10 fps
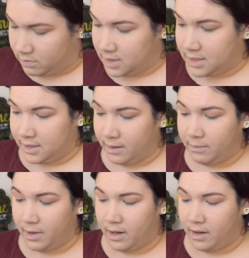
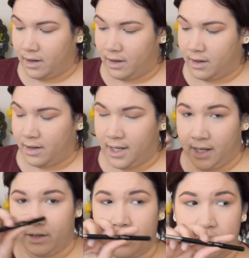Sigma
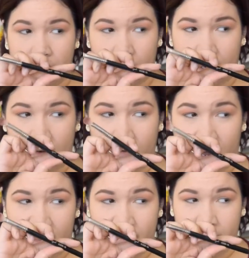
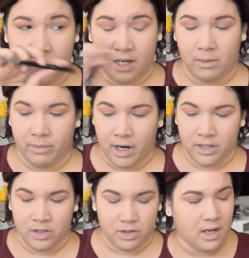E25 blending
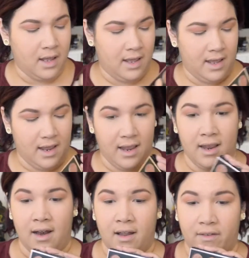brush
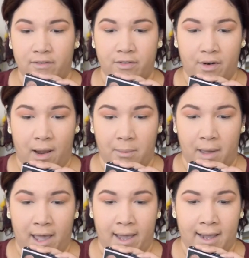in
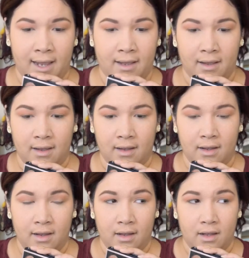Frappe
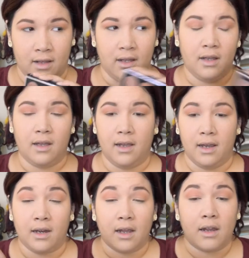
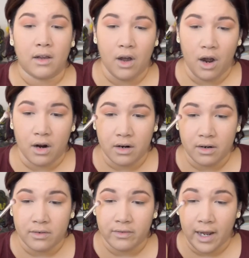and
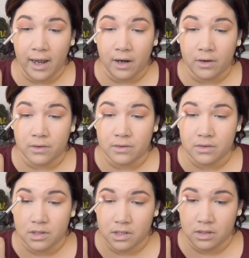carve
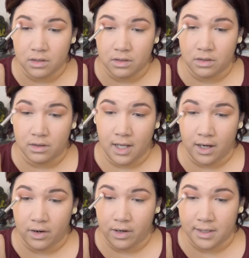out
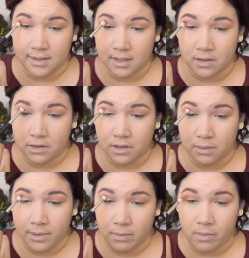that crease a
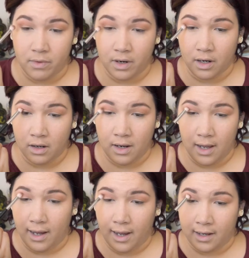little bit more,
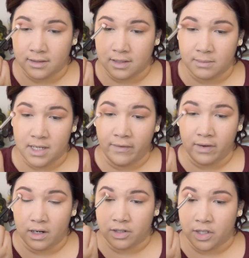add some
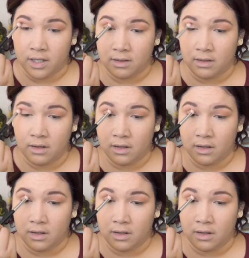definition.